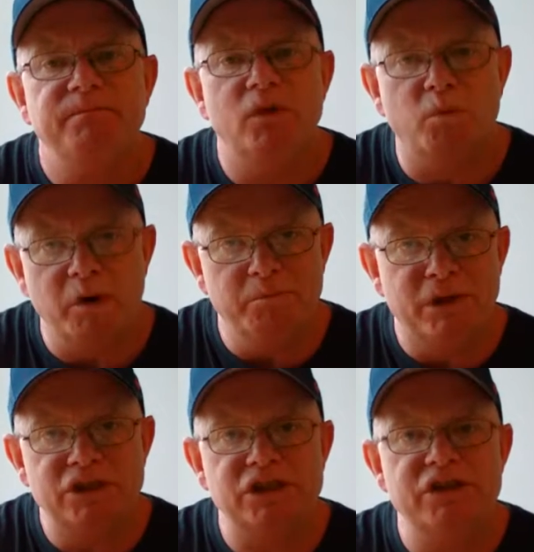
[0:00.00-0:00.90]
The one
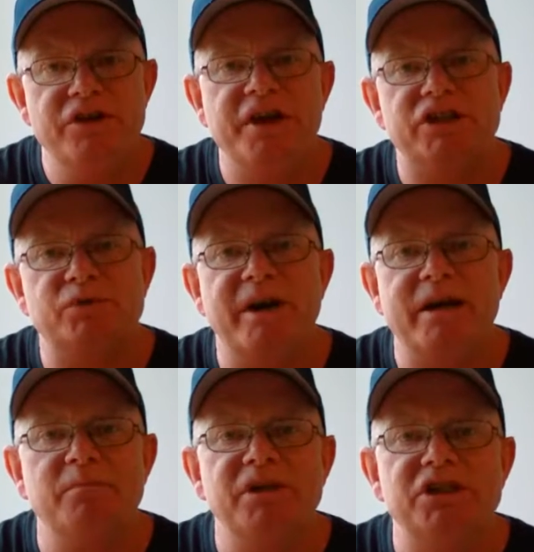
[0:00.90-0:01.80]
person who gets
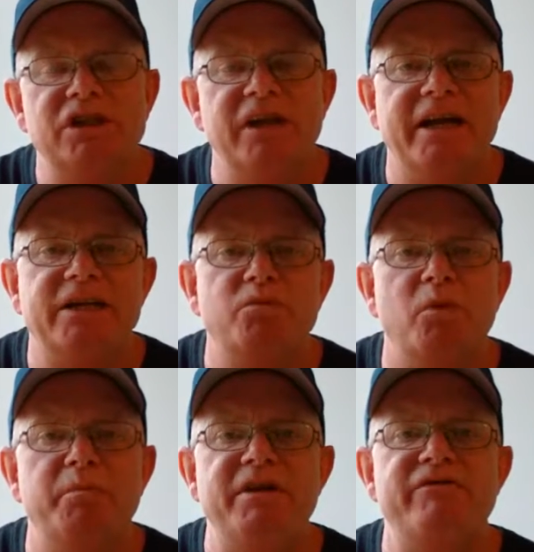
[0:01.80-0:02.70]
randomly selected
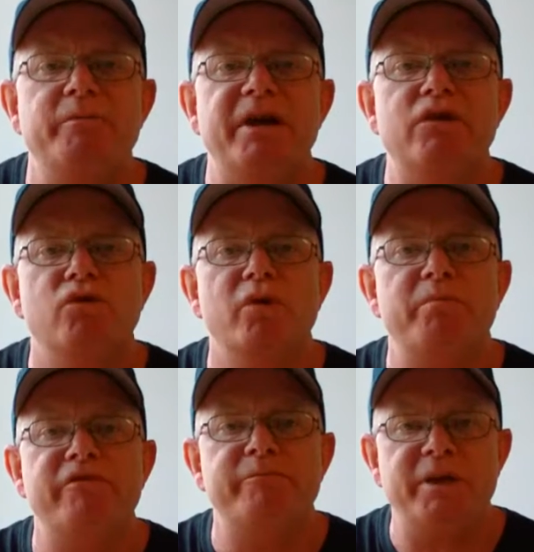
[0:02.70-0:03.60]
will be from a
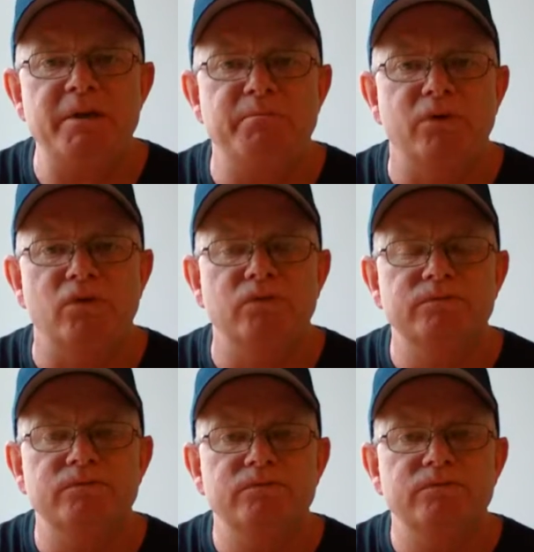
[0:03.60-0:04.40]
group of people